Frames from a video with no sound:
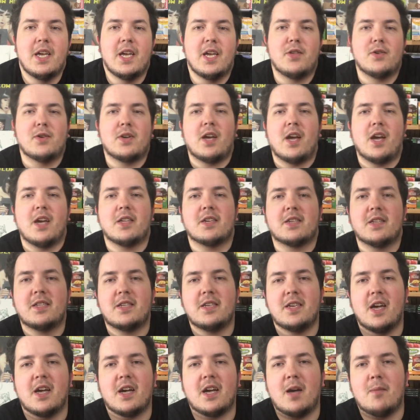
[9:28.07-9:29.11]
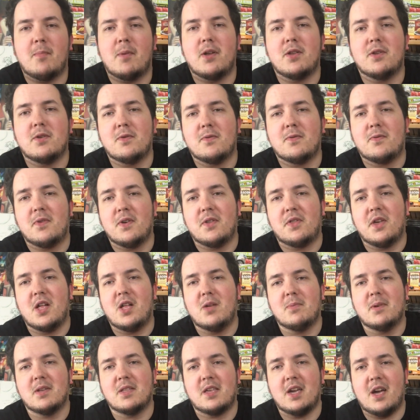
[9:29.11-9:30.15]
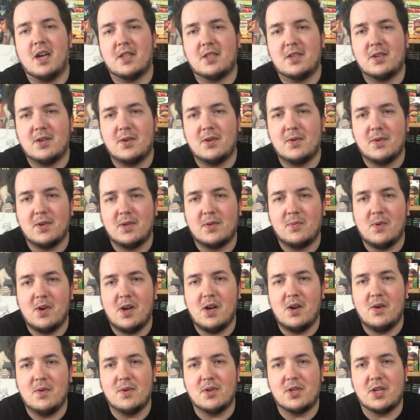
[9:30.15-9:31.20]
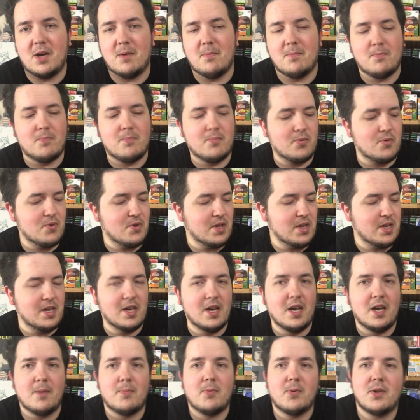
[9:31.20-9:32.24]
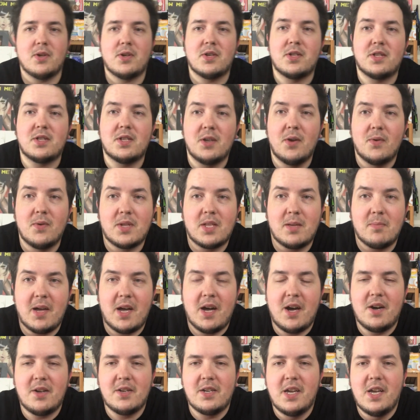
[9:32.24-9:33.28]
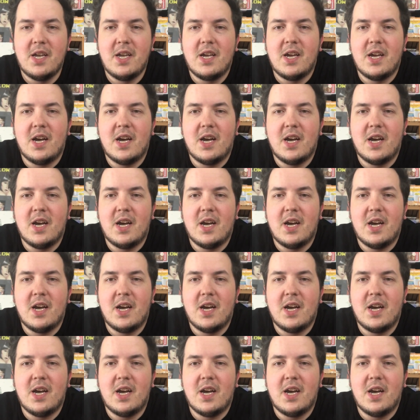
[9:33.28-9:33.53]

As you guys can see, I got my new Fifth Element tattoo as well, which I'm pretty stoked about.